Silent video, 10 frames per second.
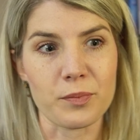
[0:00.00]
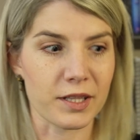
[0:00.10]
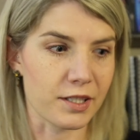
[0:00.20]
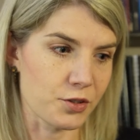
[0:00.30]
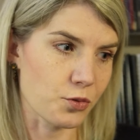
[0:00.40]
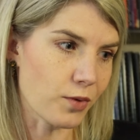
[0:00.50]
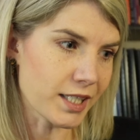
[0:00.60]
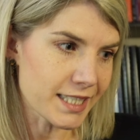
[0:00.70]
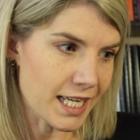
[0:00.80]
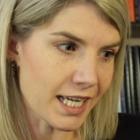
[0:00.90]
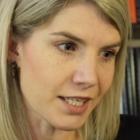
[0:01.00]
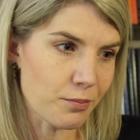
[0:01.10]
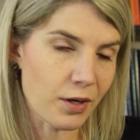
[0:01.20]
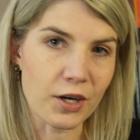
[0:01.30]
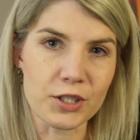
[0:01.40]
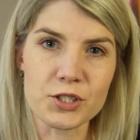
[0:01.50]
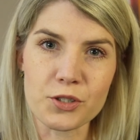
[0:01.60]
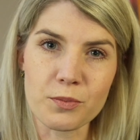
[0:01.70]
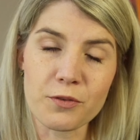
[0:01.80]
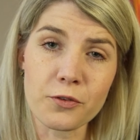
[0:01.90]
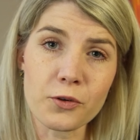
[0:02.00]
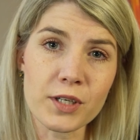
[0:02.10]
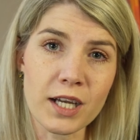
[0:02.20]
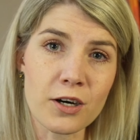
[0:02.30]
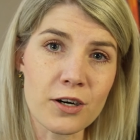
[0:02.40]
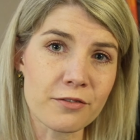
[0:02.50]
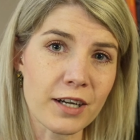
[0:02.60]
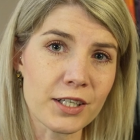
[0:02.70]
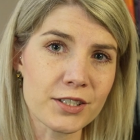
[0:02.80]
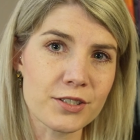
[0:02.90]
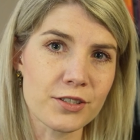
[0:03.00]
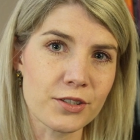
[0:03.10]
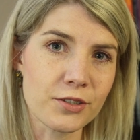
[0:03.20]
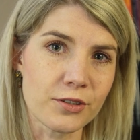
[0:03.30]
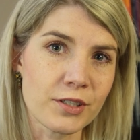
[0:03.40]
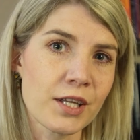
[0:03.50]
but this one tiny part took me 4.5 hours to do,